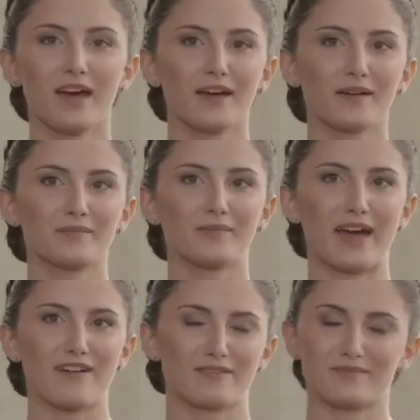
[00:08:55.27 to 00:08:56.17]

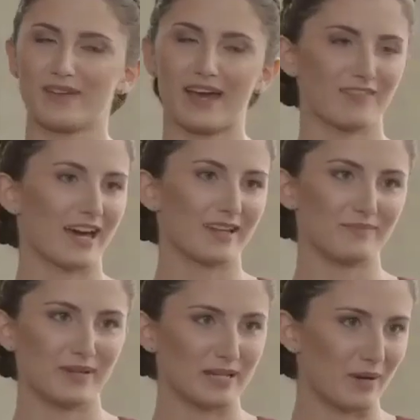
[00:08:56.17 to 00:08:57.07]
I've
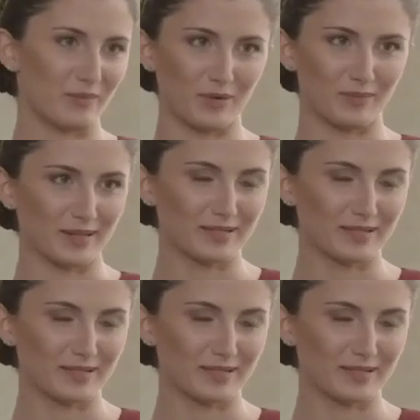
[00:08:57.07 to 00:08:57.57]
had many memorable